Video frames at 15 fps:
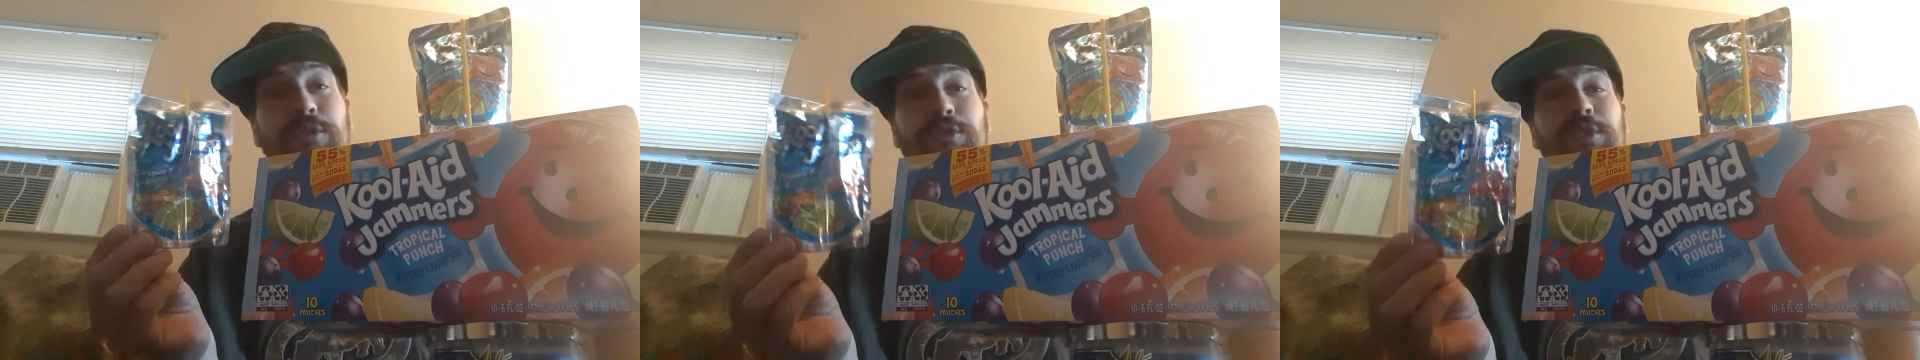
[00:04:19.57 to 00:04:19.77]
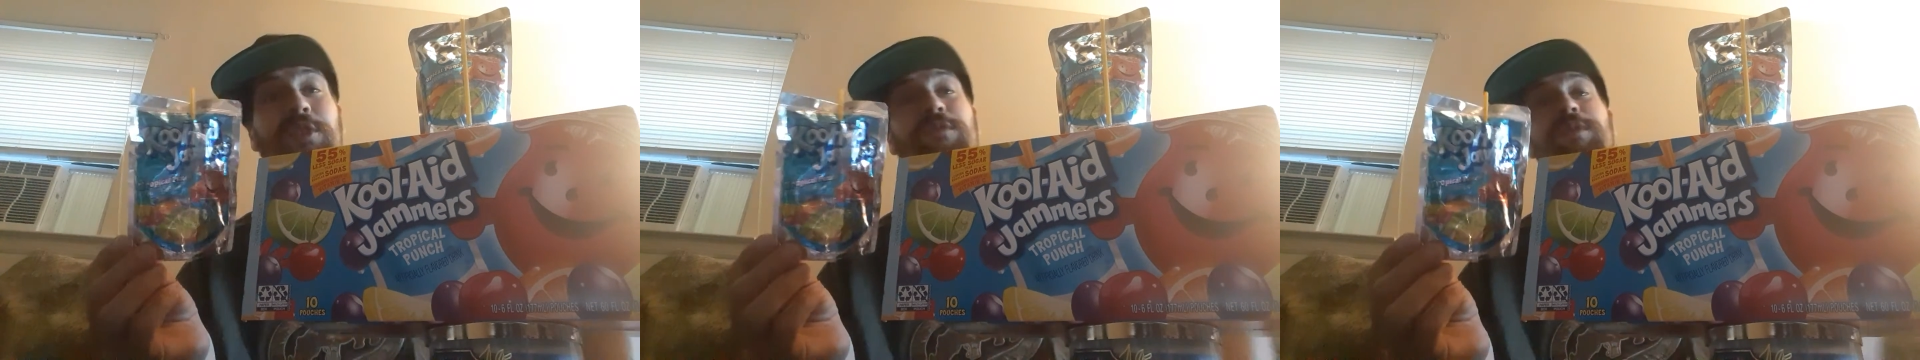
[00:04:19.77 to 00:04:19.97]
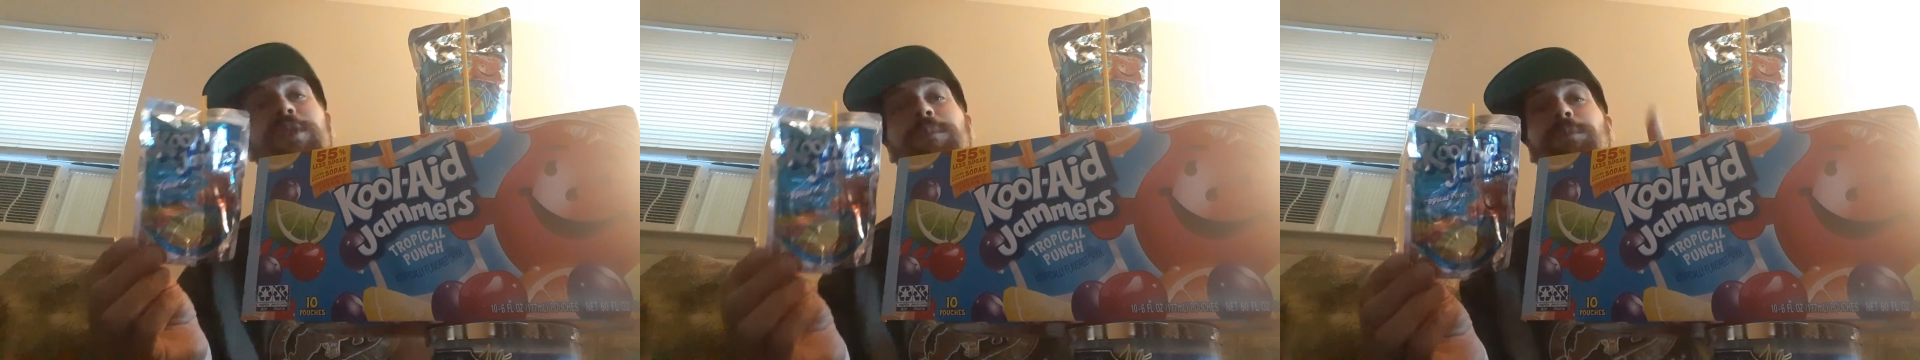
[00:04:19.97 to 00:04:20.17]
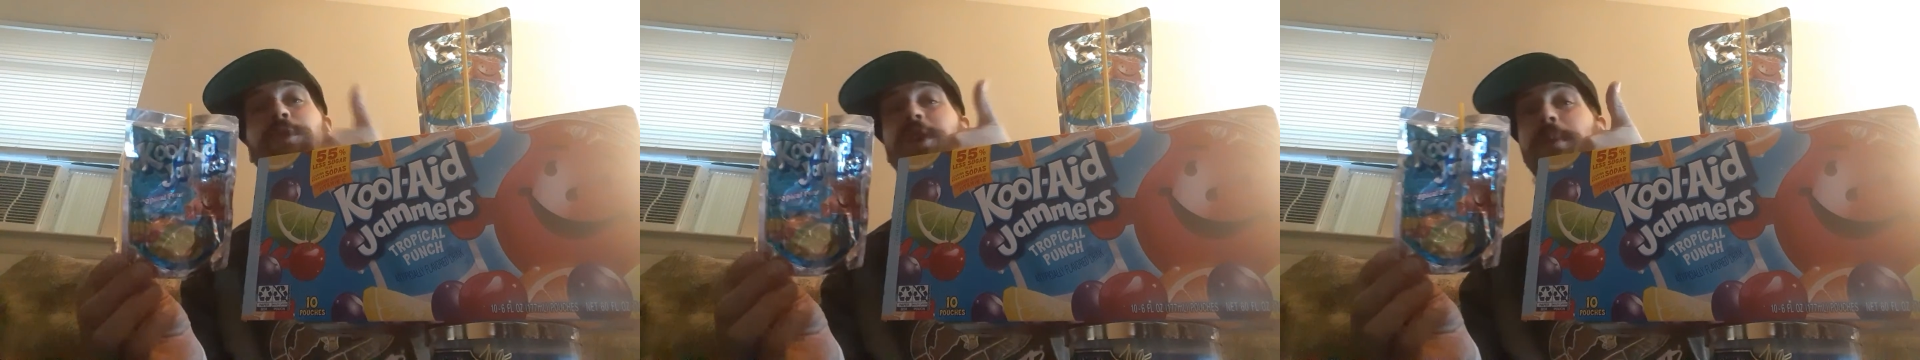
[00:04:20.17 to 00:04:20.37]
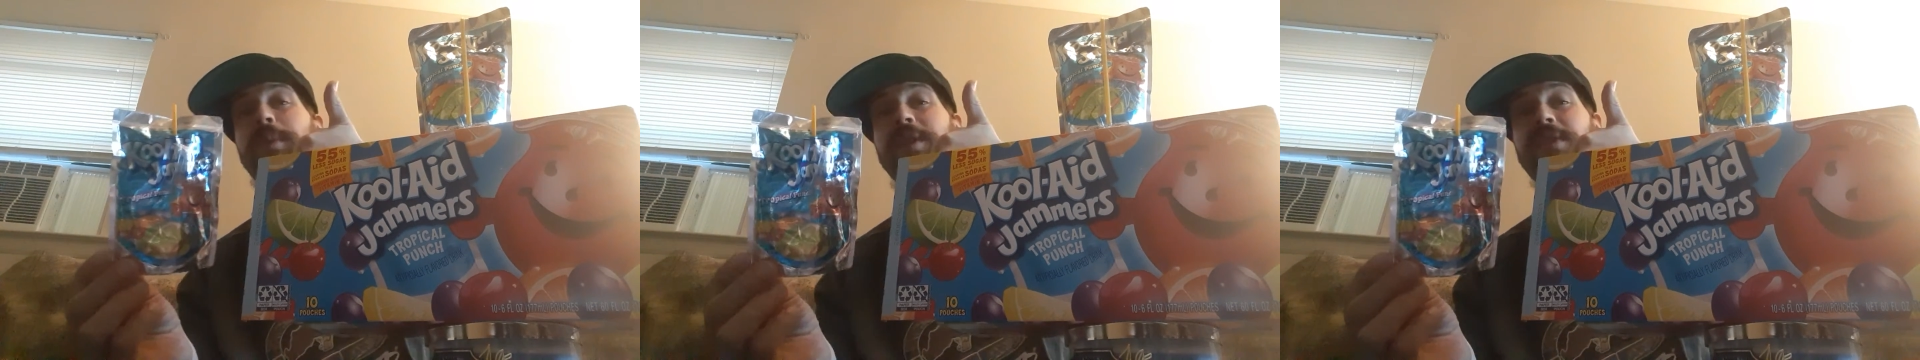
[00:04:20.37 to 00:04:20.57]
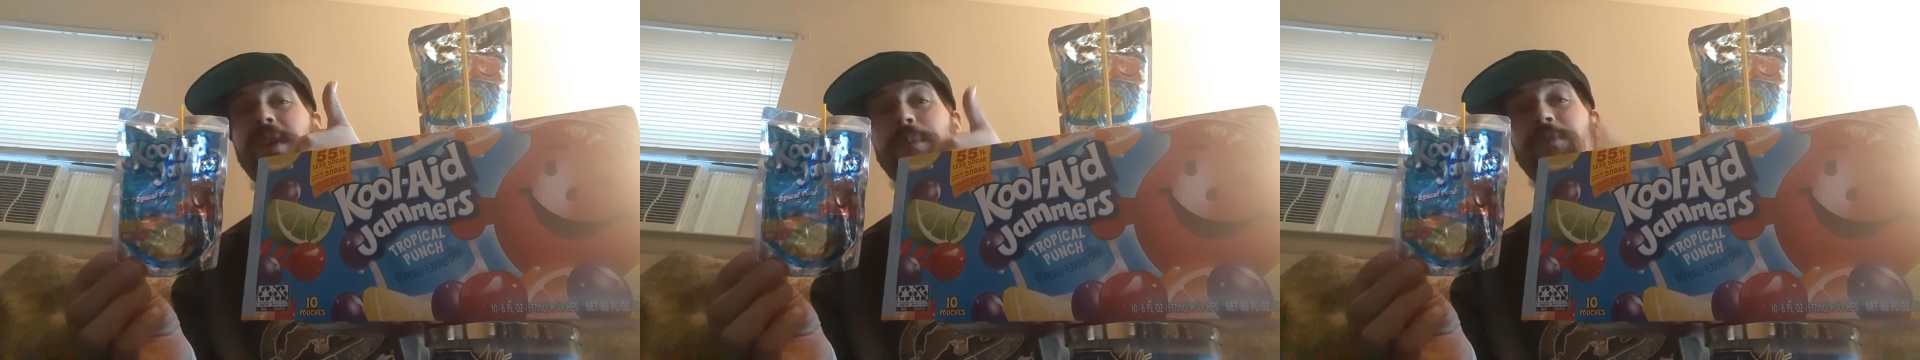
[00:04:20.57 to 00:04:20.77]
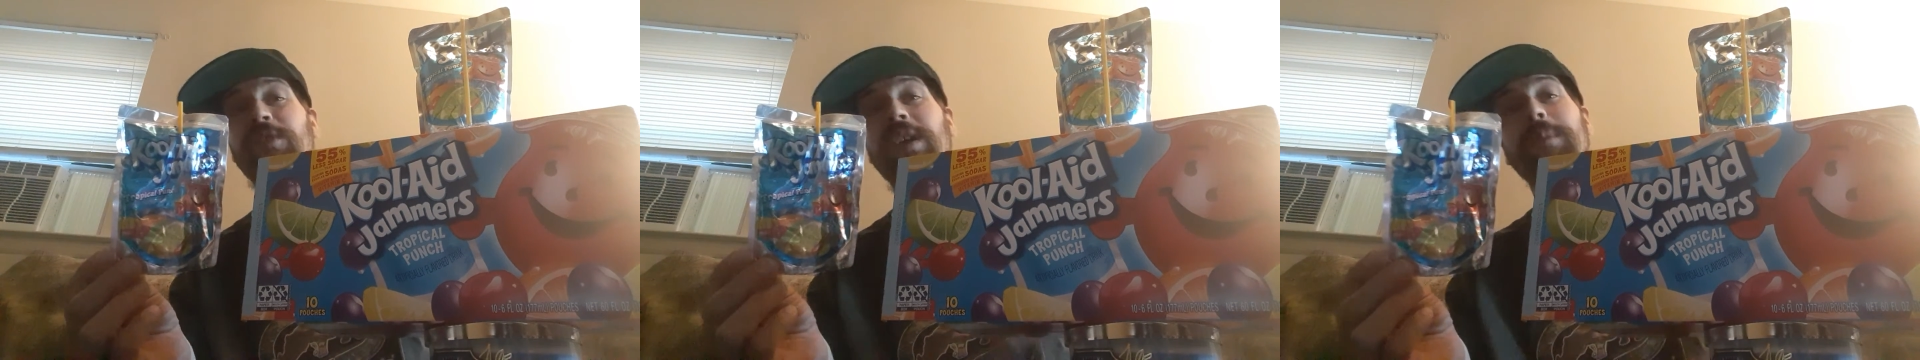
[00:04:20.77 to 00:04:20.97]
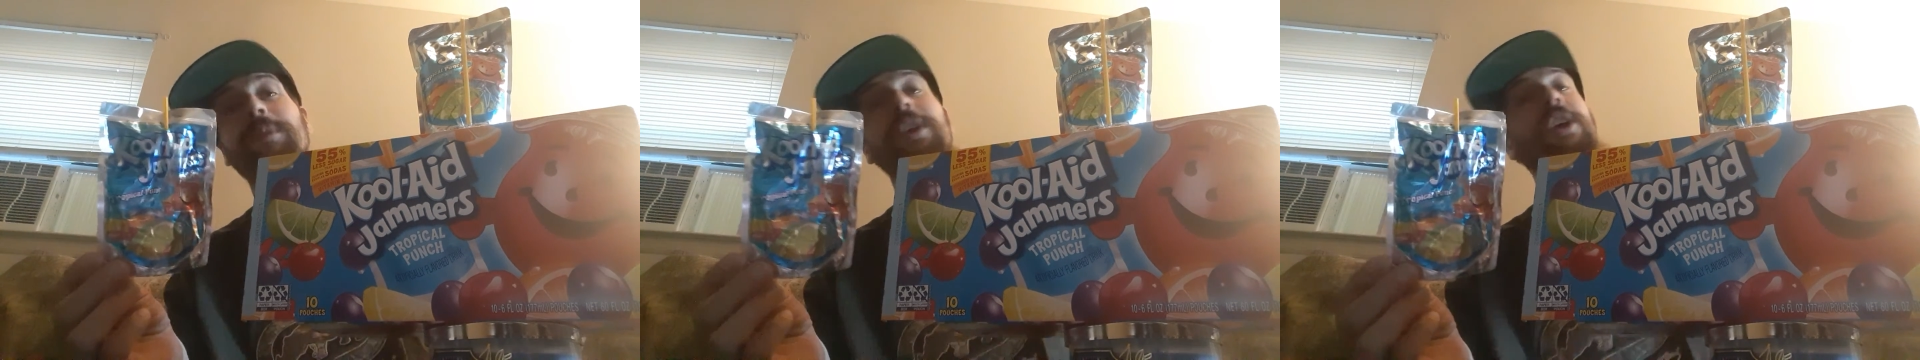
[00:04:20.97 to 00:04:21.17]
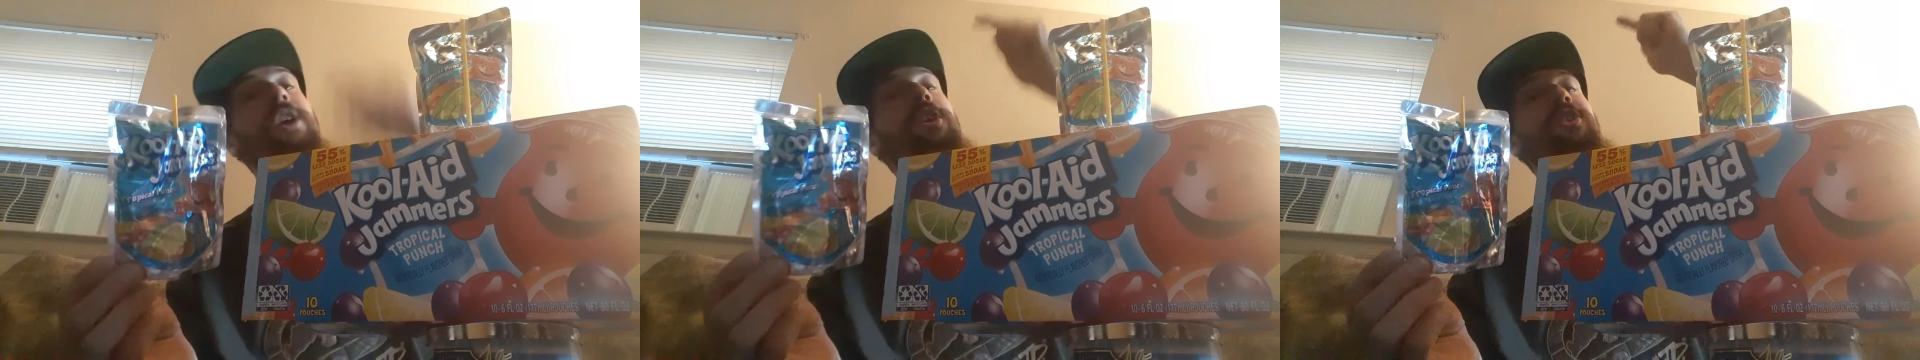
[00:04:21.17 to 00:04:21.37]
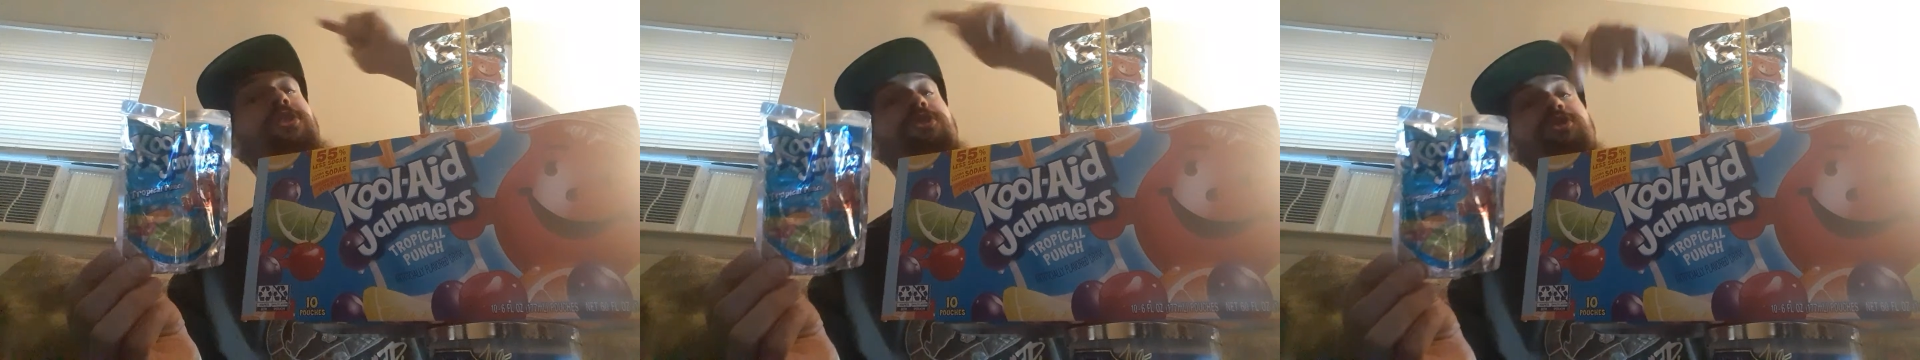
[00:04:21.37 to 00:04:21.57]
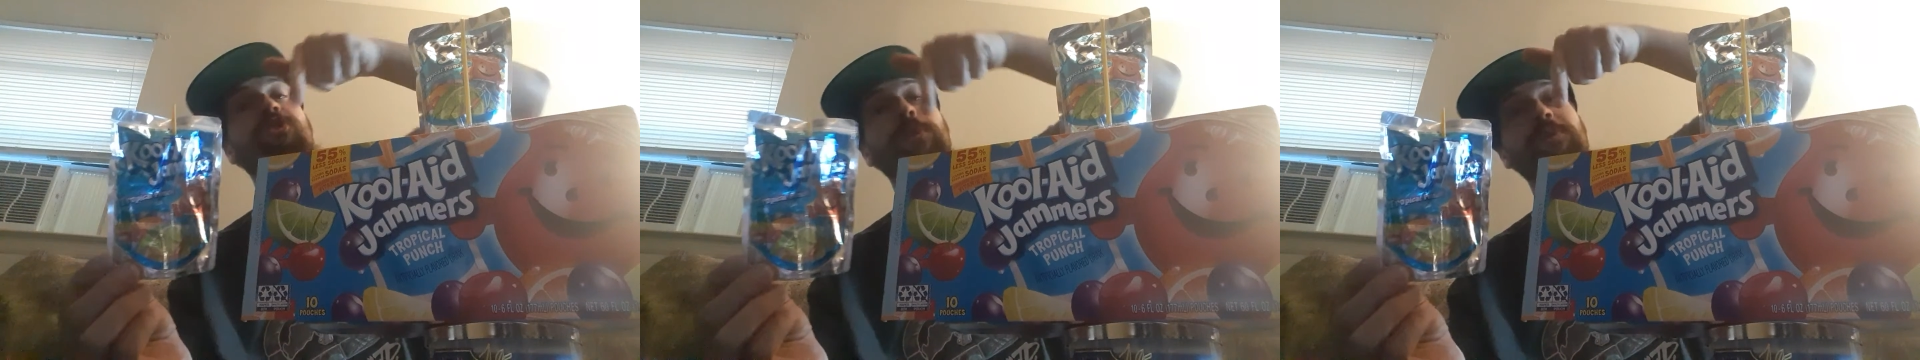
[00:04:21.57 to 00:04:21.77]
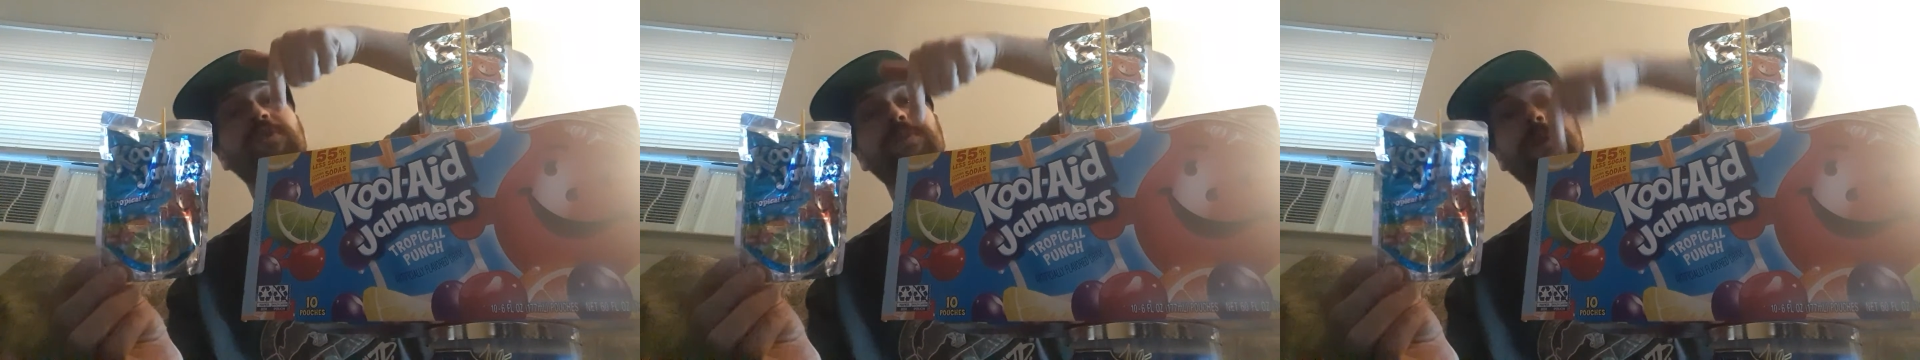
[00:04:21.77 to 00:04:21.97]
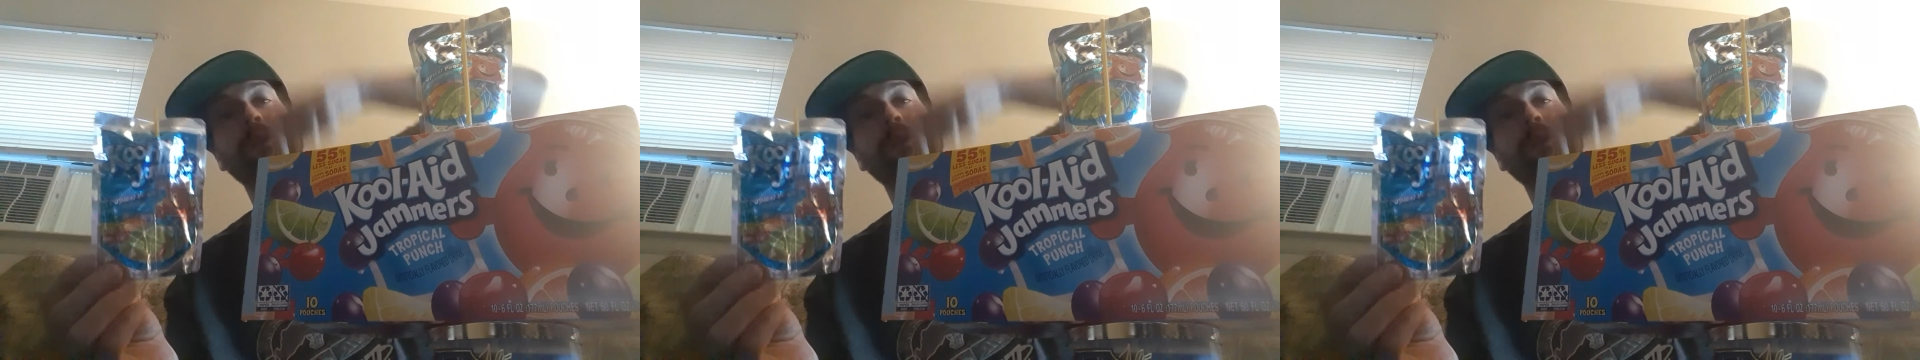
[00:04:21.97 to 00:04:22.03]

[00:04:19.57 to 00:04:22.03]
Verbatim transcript: enjoyed this video, you give me a thumbs up. You show me some